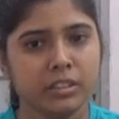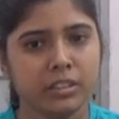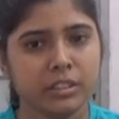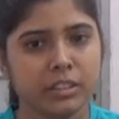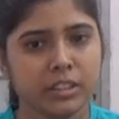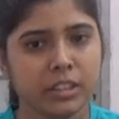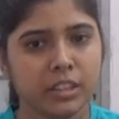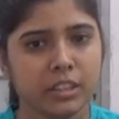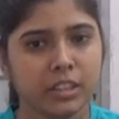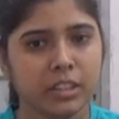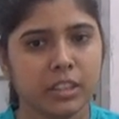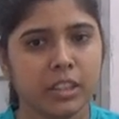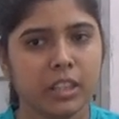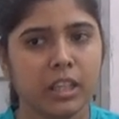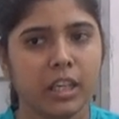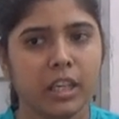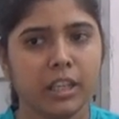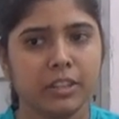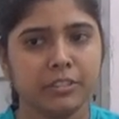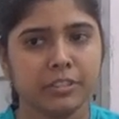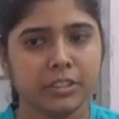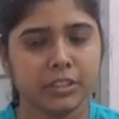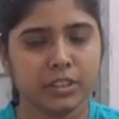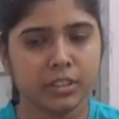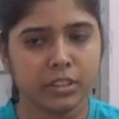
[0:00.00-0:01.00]
Sir,
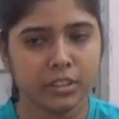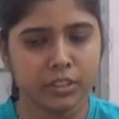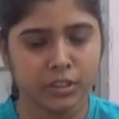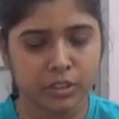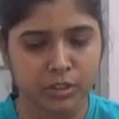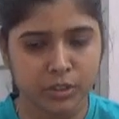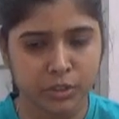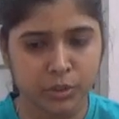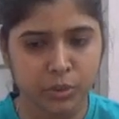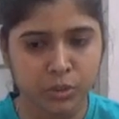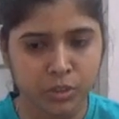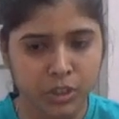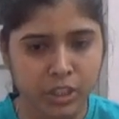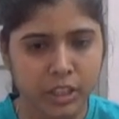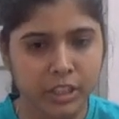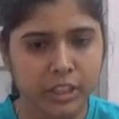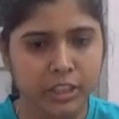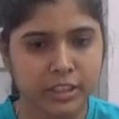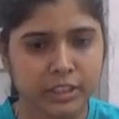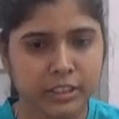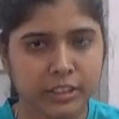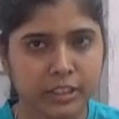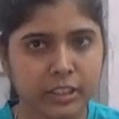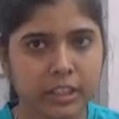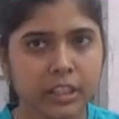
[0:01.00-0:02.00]
our
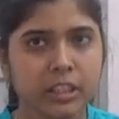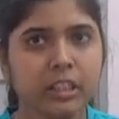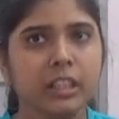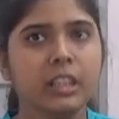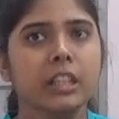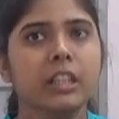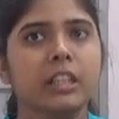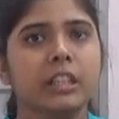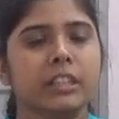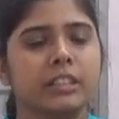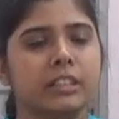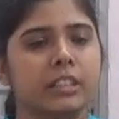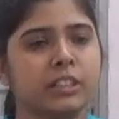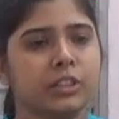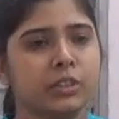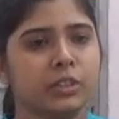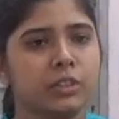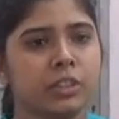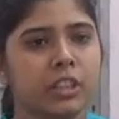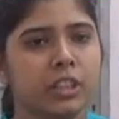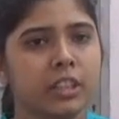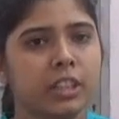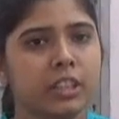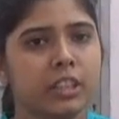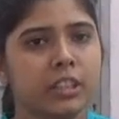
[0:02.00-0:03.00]
Sundargarh, sir. So
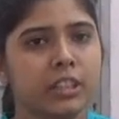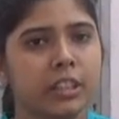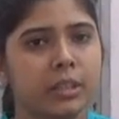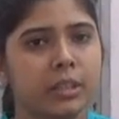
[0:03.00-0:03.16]
Sundargarh,